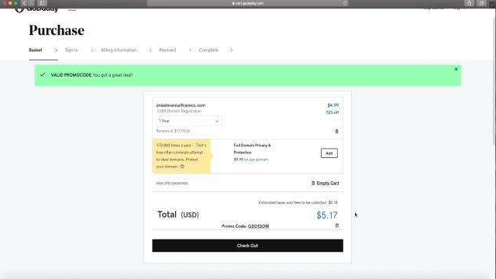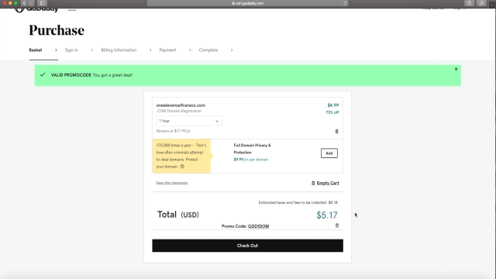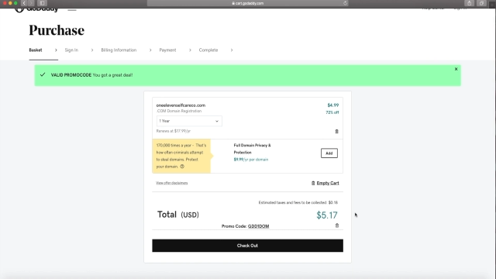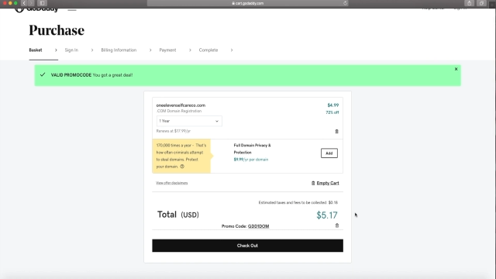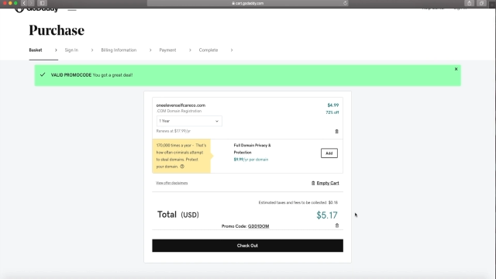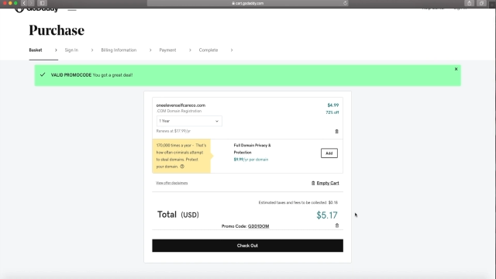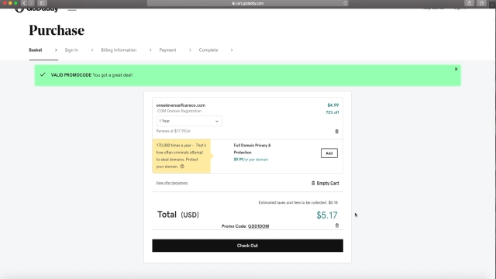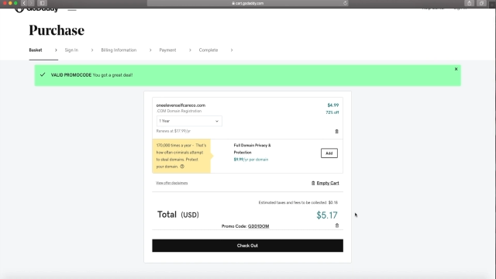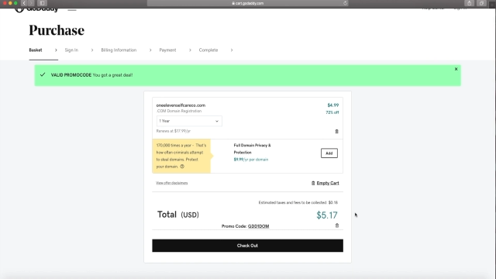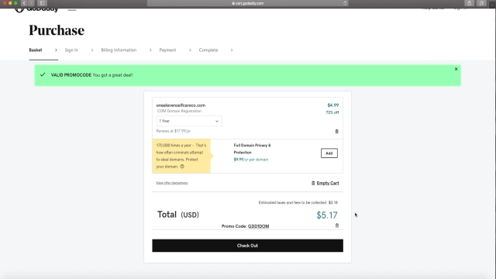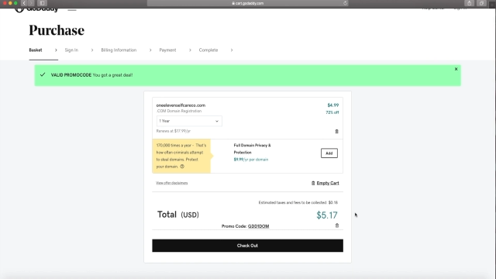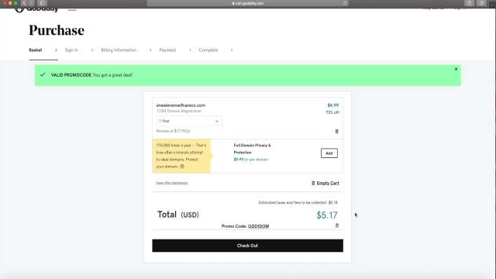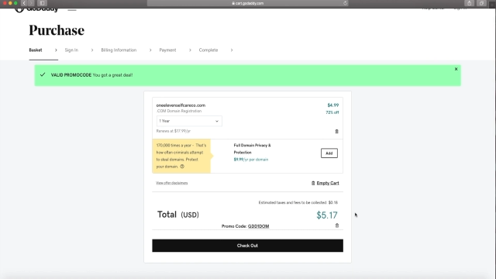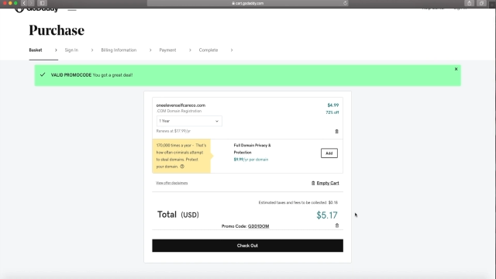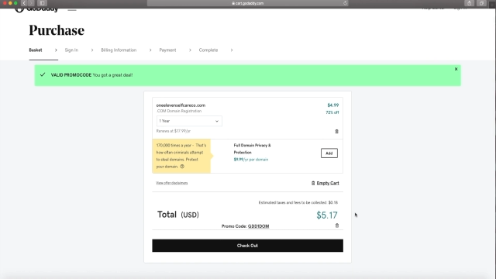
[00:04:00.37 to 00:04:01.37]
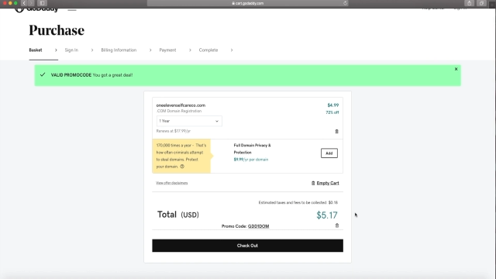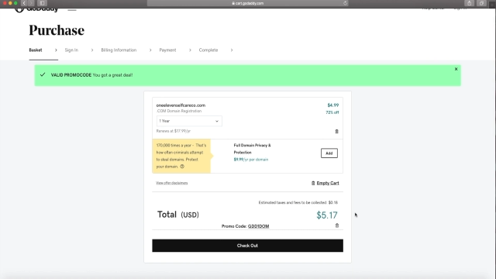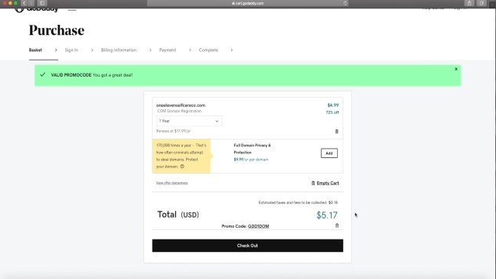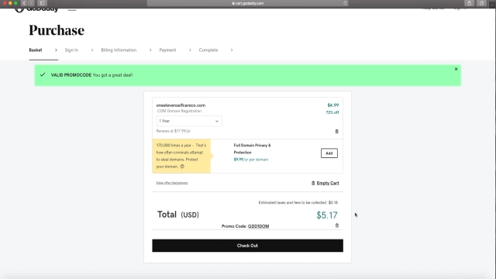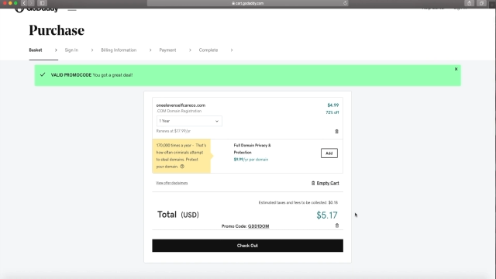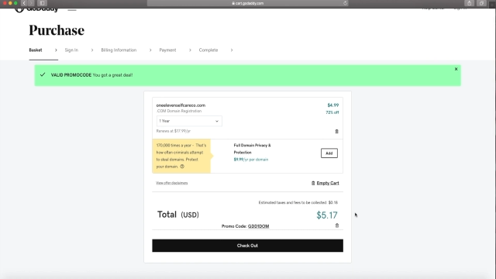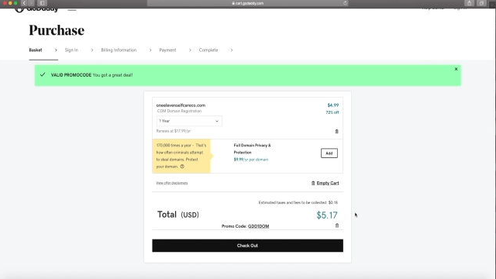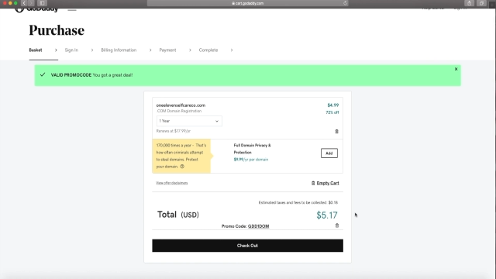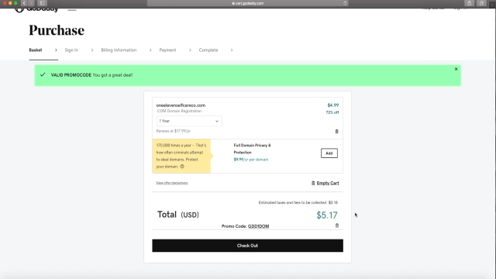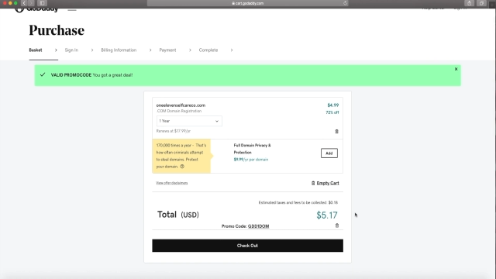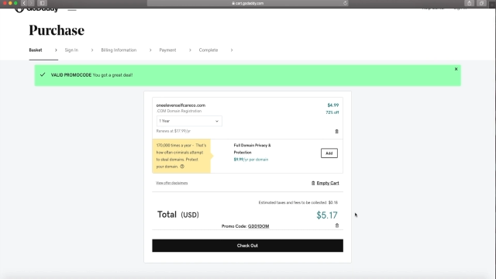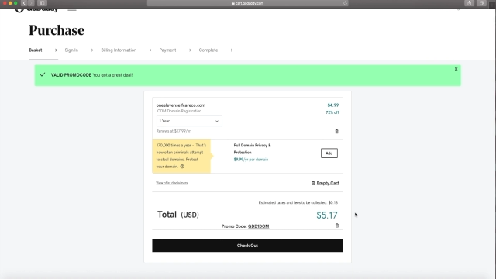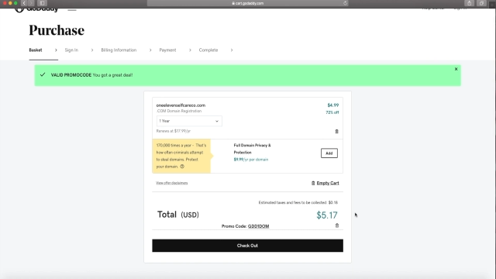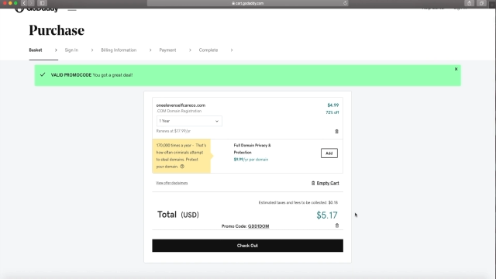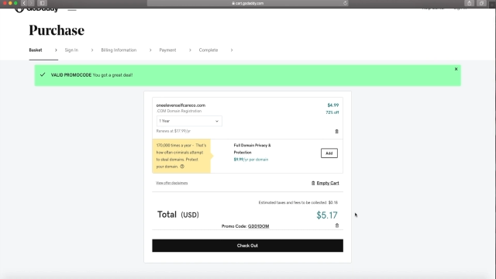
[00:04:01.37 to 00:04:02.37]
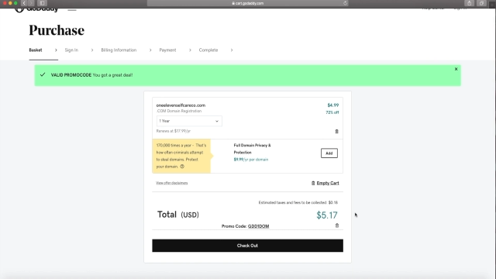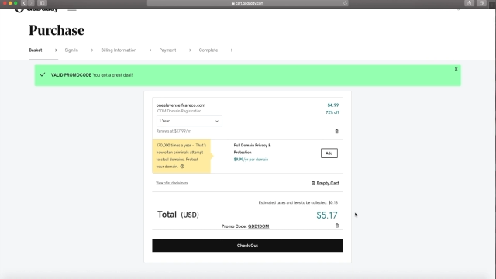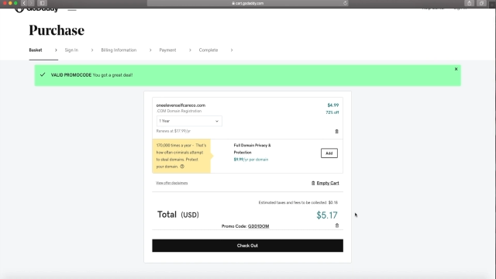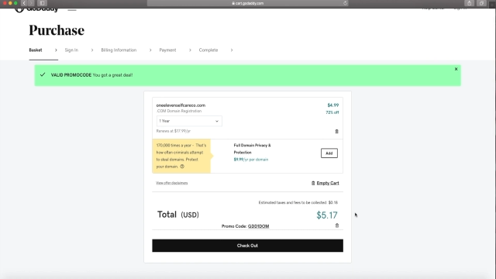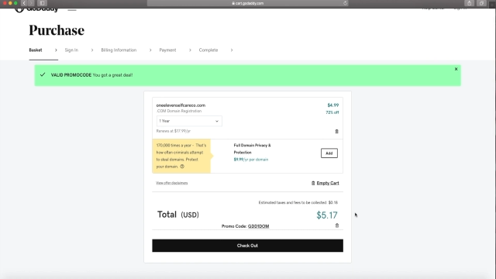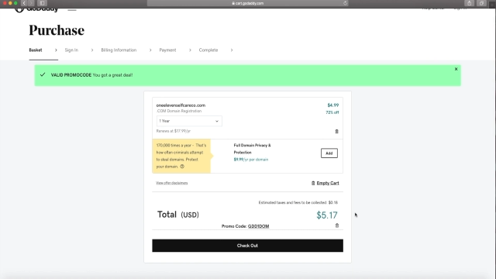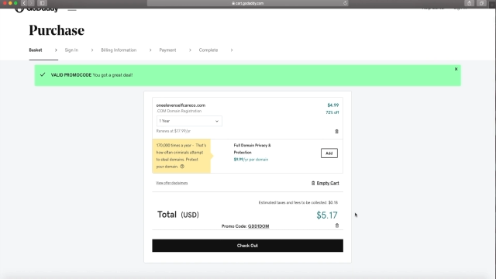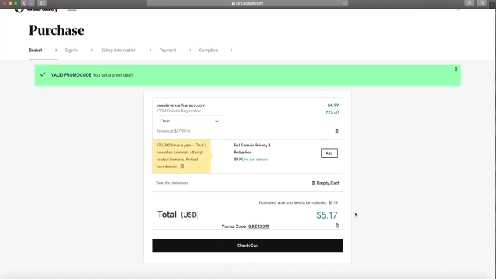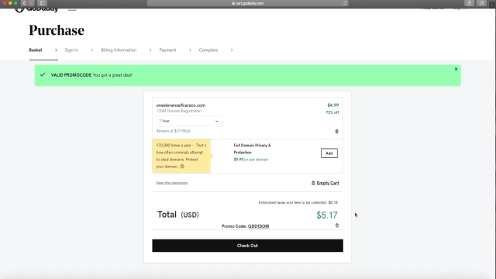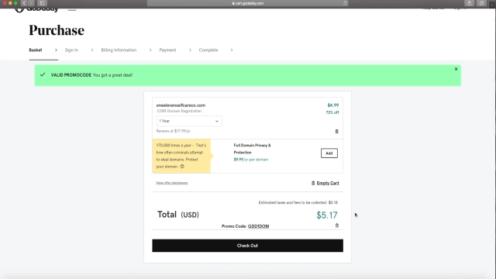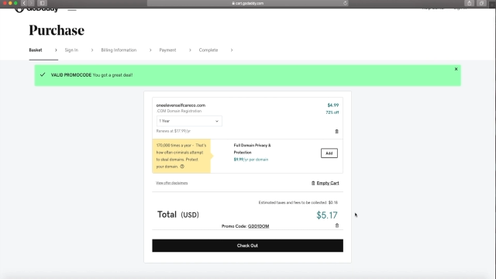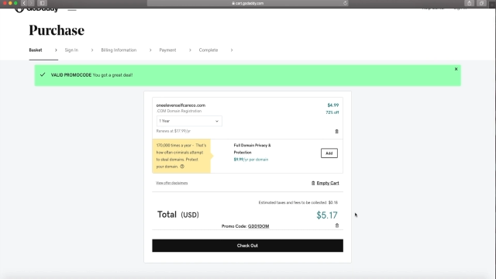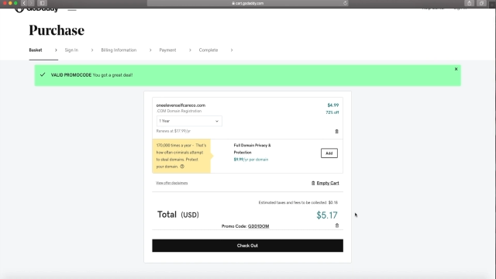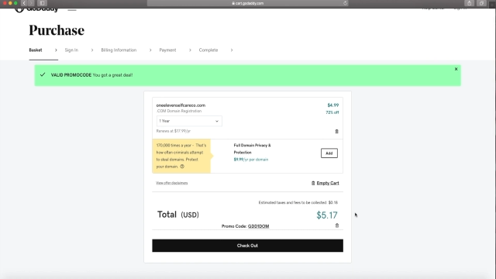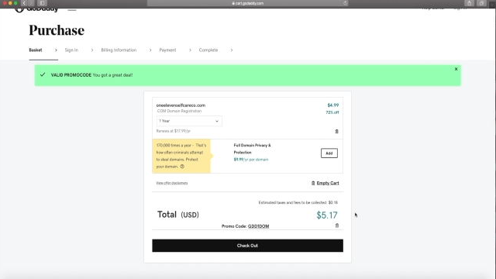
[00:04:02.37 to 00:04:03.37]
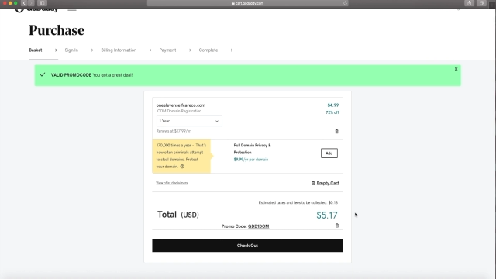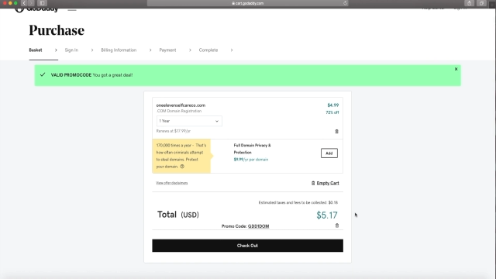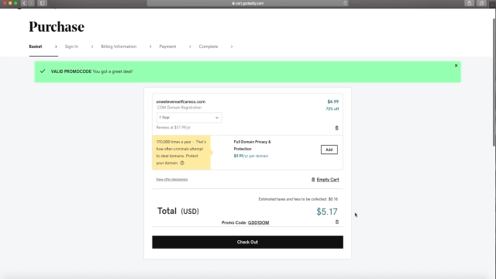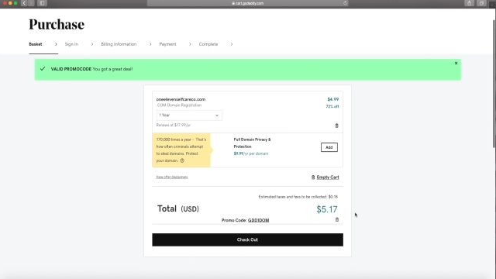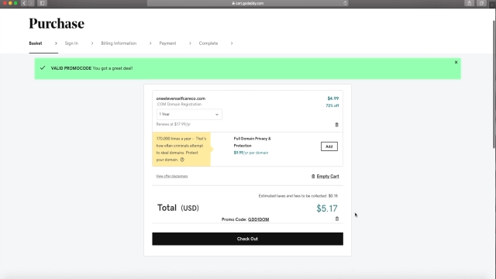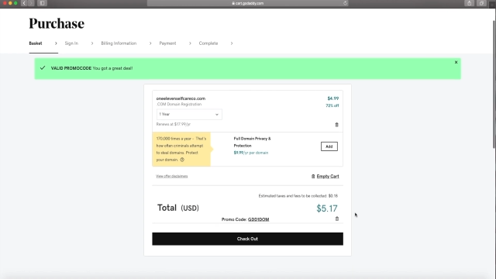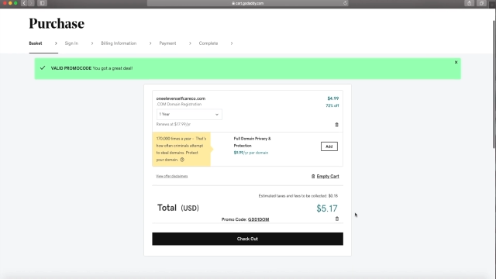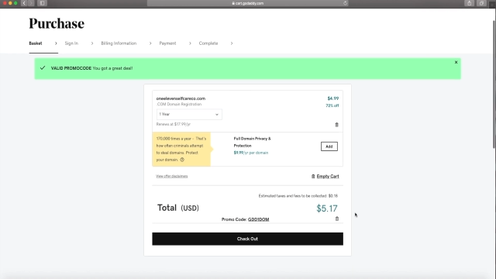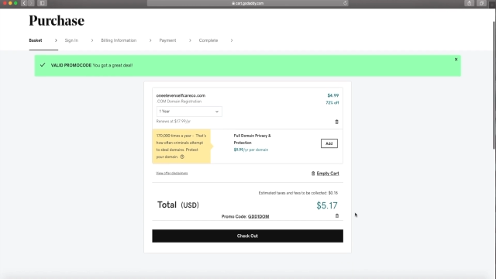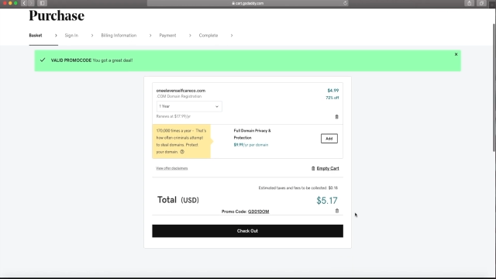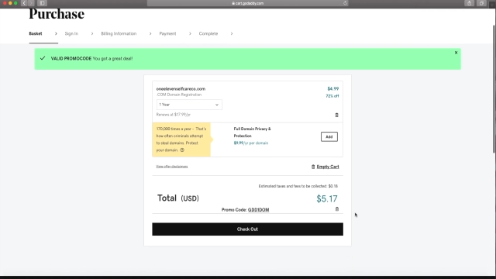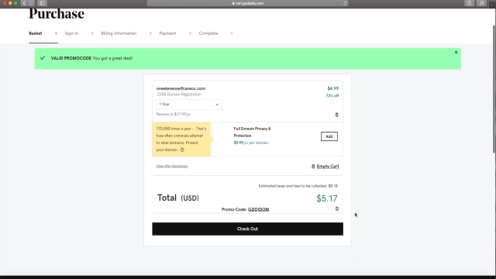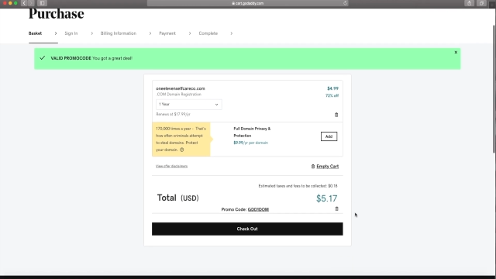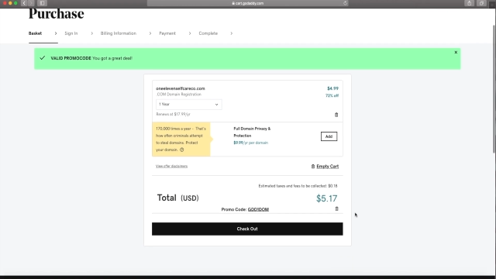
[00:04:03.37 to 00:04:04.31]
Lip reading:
No face is visible, so there are no lips to read.